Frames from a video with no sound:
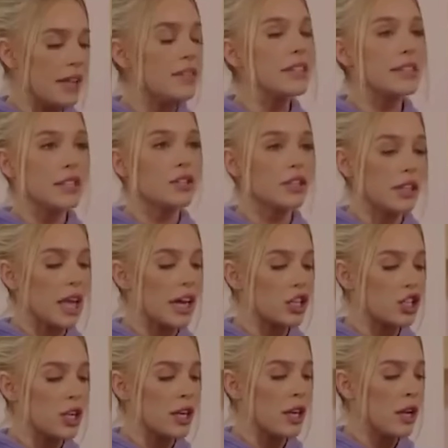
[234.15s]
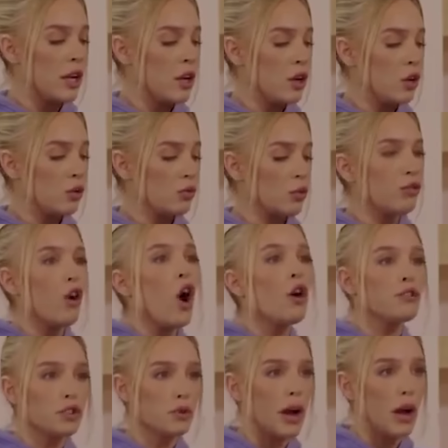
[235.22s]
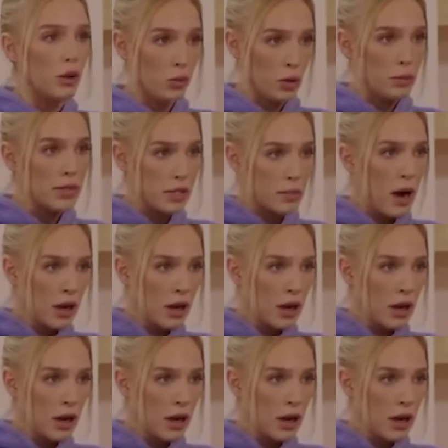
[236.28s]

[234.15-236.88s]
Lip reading: in this year's election revolves around a woman's